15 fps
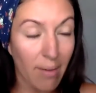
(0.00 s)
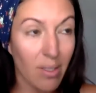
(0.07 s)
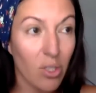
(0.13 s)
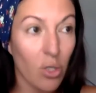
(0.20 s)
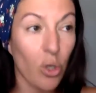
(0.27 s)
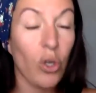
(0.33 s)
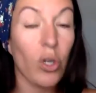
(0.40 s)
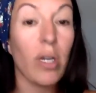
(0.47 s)
So
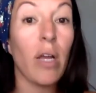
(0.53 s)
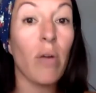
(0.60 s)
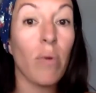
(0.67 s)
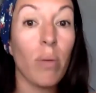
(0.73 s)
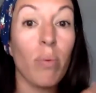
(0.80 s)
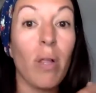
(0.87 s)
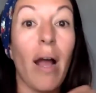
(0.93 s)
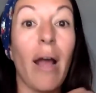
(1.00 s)
you're going to hit
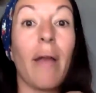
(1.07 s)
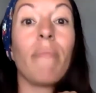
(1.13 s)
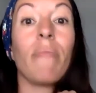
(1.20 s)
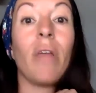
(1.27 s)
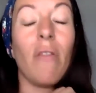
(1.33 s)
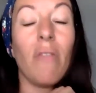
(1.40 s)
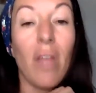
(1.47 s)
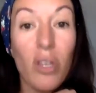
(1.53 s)
reply, and
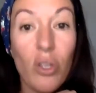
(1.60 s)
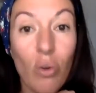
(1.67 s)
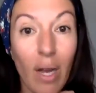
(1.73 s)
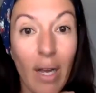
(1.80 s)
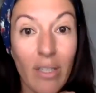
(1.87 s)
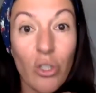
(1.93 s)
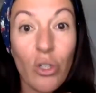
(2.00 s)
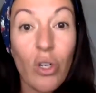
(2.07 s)
then you
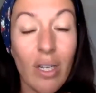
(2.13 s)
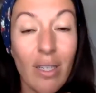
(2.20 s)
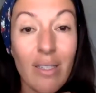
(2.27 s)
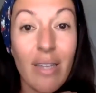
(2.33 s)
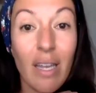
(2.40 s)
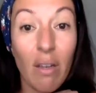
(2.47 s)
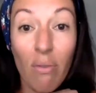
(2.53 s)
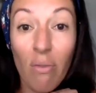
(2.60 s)
guys, you're going to
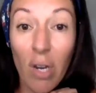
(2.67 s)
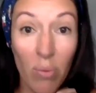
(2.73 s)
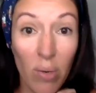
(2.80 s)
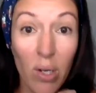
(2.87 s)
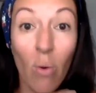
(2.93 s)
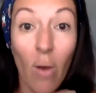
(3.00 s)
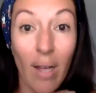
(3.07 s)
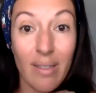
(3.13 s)
send a friend
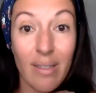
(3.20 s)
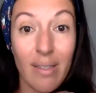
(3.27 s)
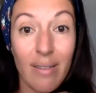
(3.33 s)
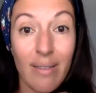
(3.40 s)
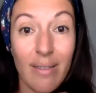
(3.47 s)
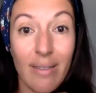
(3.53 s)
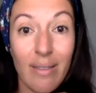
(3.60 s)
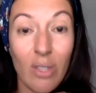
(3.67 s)
request.
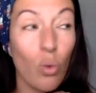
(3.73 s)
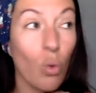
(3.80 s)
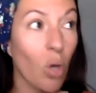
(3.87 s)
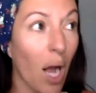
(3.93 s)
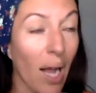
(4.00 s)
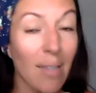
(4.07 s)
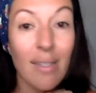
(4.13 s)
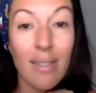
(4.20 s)
You've
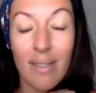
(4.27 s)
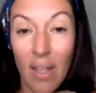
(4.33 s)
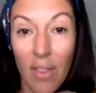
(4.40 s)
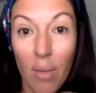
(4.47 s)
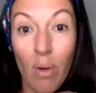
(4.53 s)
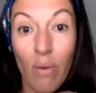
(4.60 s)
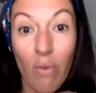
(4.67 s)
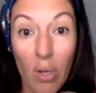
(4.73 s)
got to send
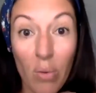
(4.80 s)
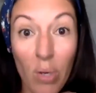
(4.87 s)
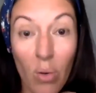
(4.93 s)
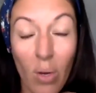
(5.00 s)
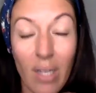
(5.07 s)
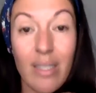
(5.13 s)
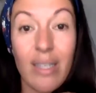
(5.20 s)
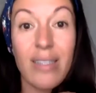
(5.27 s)
them a friend
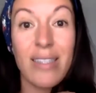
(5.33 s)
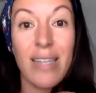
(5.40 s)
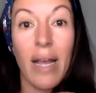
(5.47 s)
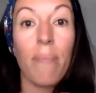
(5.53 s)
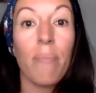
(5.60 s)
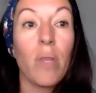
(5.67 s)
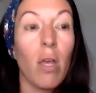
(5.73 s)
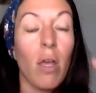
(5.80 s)
request and
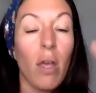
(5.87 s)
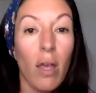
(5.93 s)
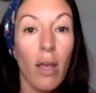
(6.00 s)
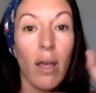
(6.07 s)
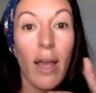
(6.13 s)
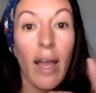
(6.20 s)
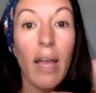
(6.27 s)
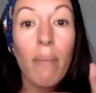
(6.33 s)
say,
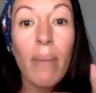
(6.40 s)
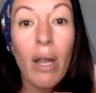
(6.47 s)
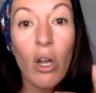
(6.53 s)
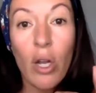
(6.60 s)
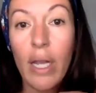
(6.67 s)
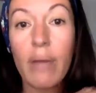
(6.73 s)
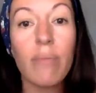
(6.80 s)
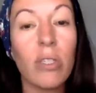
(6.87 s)
hey,
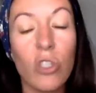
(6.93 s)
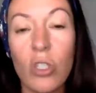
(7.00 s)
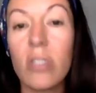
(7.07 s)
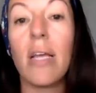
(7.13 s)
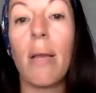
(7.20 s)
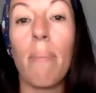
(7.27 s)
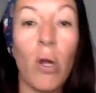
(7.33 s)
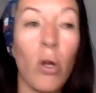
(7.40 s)
Mary, let's just
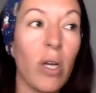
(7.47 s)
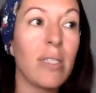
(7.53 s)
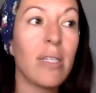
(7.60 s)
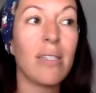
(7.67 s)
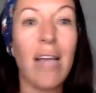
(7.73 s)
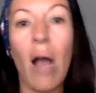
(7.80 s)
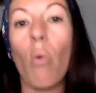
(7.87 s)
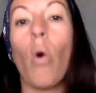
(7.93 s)
say Mary
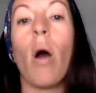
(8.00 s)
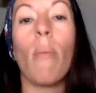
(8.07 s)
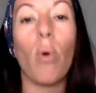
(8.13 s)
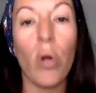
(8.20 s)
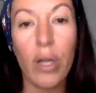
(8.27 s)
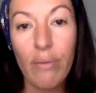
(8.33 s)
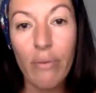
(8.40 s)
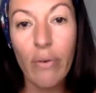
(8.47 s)
says, I want
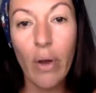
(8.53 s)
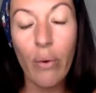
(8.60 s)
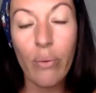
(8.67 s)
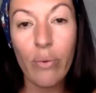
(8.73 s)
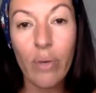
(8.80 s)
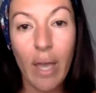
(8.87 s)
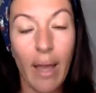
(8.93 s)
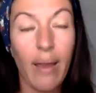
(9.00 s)
more info.
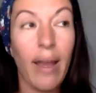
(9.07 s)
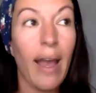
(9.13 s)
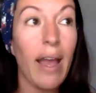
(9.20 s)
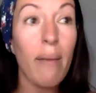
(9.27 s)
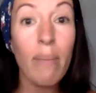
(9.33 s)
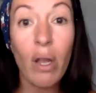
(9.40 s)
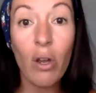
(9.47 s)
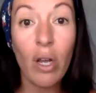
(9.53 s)
Okay.
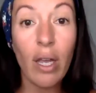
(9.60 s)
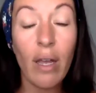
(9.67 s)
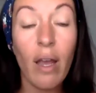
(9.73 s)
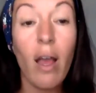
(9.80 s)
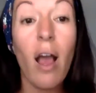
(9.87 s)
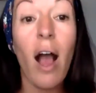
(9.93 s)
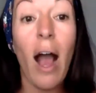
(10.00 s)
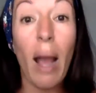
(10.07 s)
Hey, Mary,
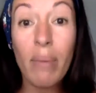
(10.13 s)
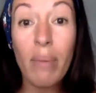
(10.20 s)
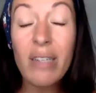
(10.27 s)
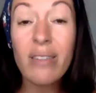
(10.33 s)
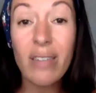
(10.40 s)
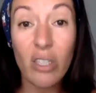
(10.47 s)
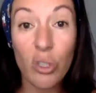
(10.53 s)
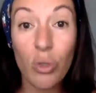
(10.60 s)
I'm going to
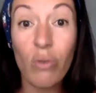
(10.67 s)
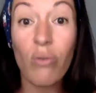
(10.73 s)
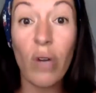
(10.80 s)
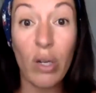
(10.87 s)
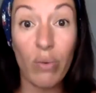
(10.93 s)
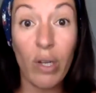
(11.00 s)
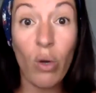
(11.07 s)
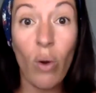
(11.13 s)
send you a
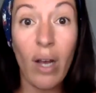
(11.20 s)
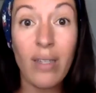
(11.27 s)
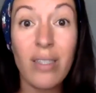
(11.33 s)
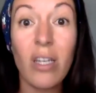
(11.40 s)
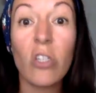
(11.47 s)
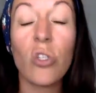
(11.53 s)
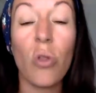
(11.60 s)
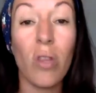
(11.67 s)
friend
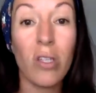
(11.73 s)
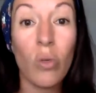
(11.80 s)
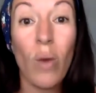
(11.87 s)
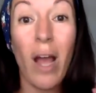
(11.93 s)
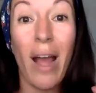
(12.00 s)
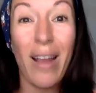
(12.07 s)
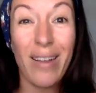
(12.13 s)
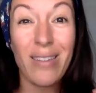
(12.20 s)
request. So this way
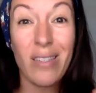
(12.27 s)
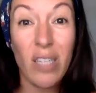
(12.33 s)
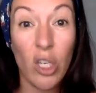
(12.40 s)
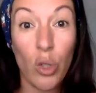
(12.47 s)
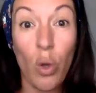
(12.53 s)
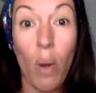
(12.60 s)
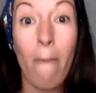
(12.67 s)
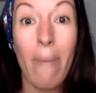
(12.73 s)
I can send
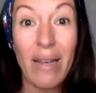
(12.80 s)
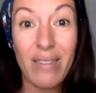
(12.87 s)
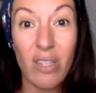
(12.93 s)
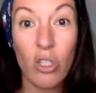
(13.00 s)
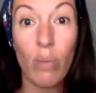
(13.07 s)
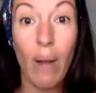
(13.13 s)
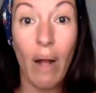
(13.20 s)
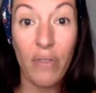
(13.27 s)
you a
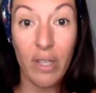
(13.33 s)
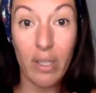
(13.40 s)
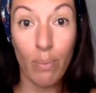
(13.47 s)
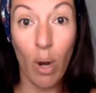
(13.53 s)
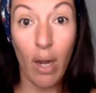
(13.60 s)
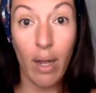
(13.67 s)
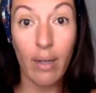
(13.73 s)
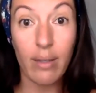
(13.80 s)
message about this
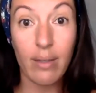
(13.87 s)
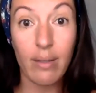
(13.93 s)
product.